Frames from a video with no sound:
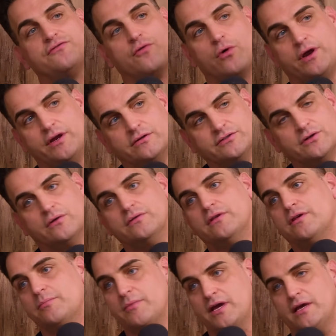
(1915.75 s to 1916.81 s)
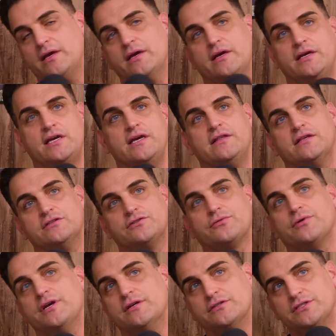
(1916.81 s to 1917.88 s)
4 years older than me, and Keith is
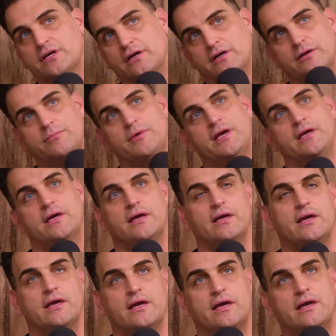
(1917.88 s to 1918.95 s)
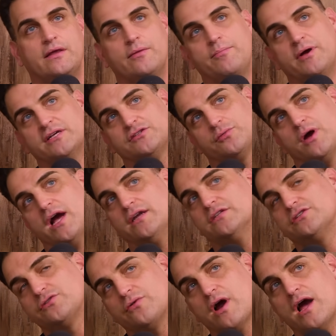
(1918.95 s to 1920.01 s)
3 years younger than me. And the best way I
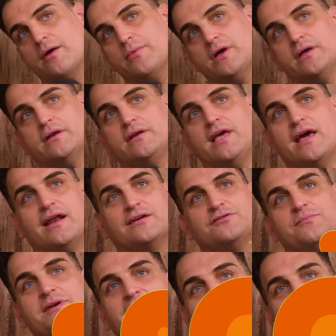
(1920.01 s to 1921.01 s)
describe it, there's me